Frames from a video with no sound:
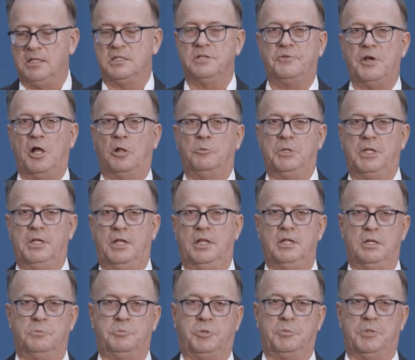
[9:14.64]
and development
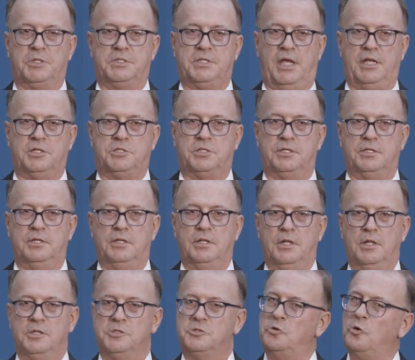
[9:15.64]
and implementation.
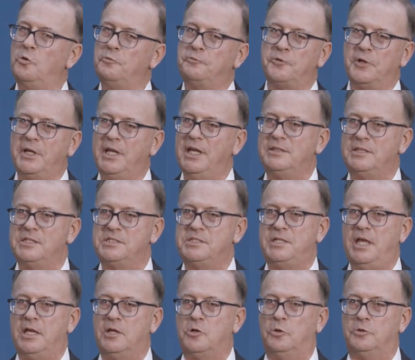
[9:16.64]
So don't forget the
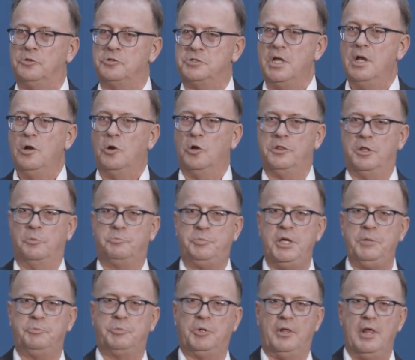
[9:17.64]
stakeholders or the
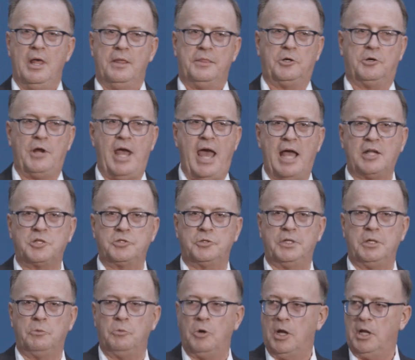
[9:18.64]
people that are
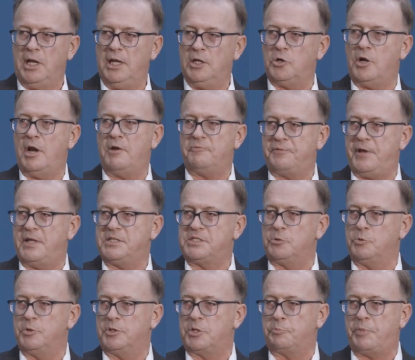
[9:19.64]
actually
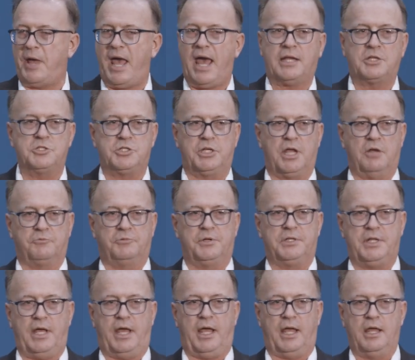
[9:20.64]
interfacing with the packaging every
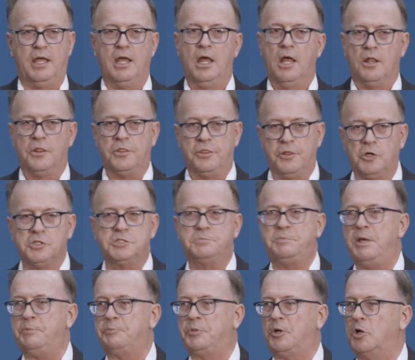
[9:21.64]
day. Those
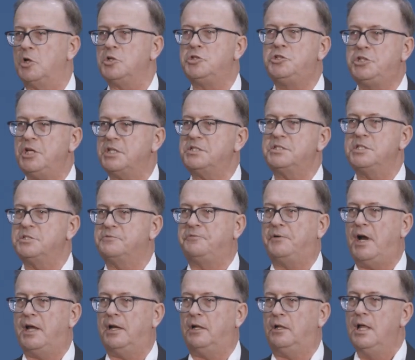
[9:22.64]
people are just as
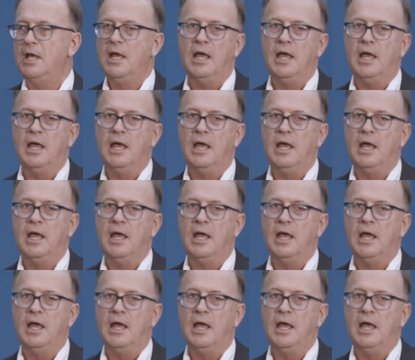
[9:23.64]
vital